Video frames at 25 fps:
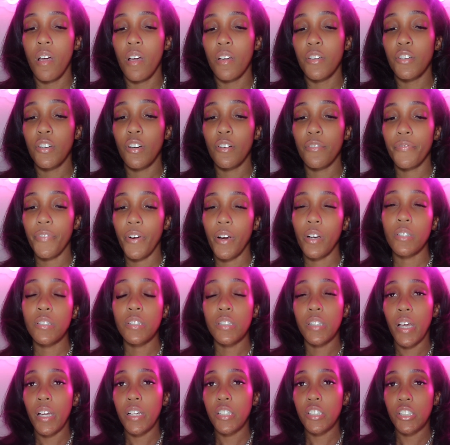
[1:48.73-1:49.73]
Your first
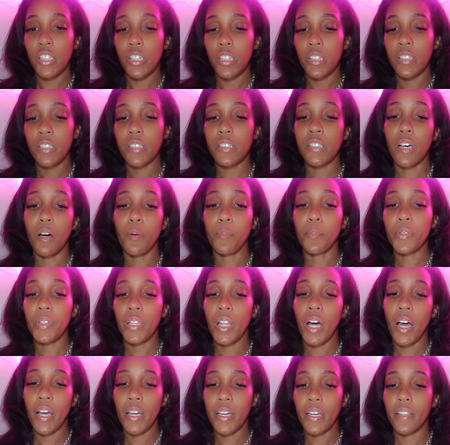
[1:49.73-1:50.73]
section is
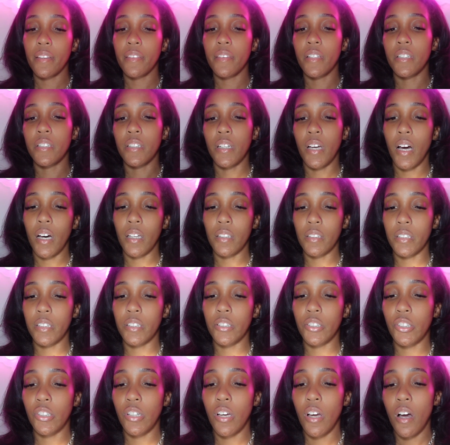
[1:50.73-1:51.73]
applying the
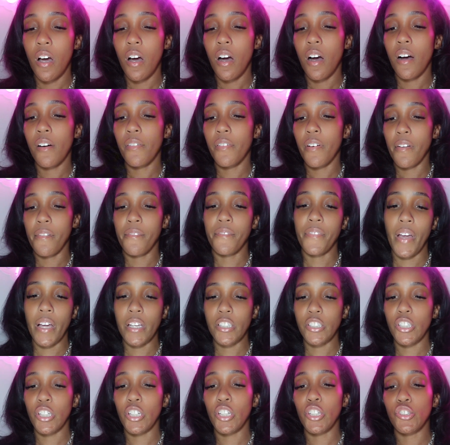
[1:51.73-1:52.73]
knowledge of
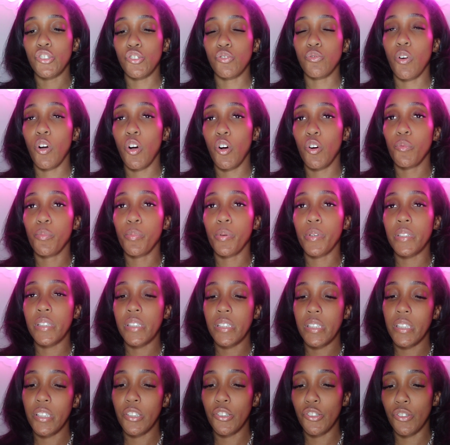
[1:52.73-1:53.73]
infection control
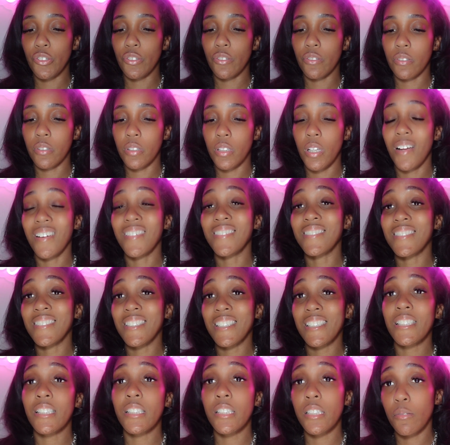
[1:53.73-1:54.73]
procedures.
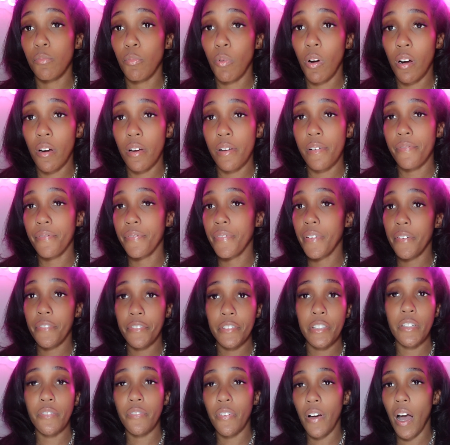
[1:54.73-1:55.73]
This is worth
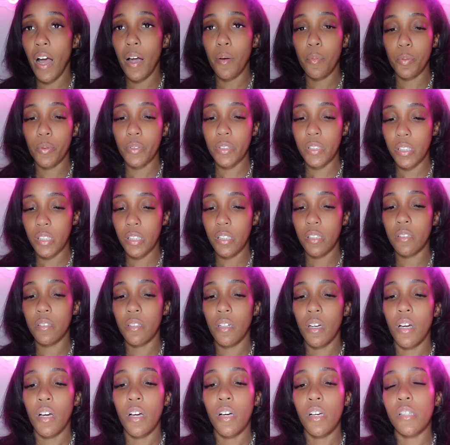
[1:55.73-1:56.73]
55%.
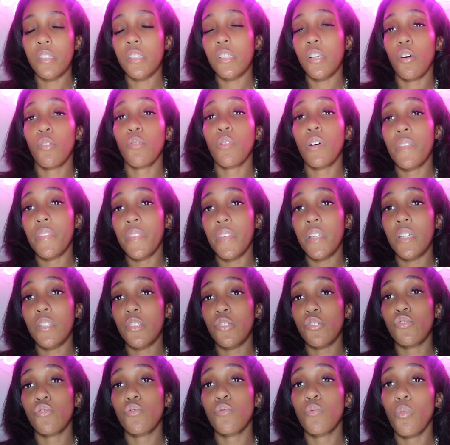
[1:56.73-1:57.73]
So in
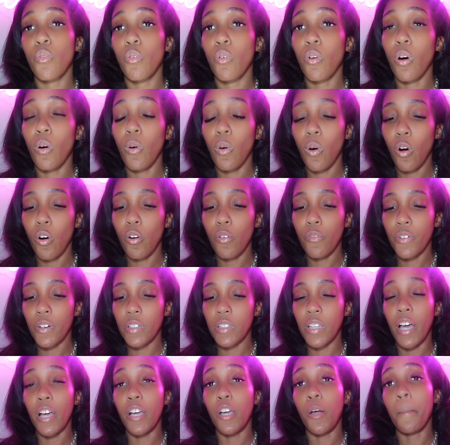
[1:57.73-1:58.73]
this, you will go over
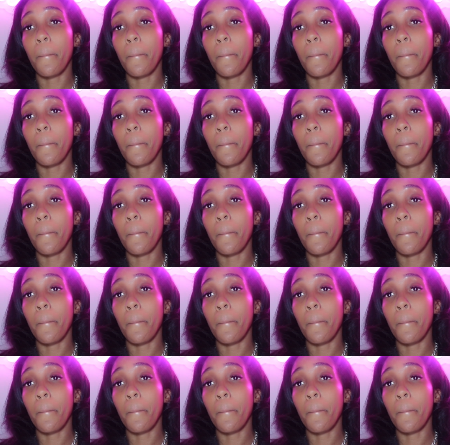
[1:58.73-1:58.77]
like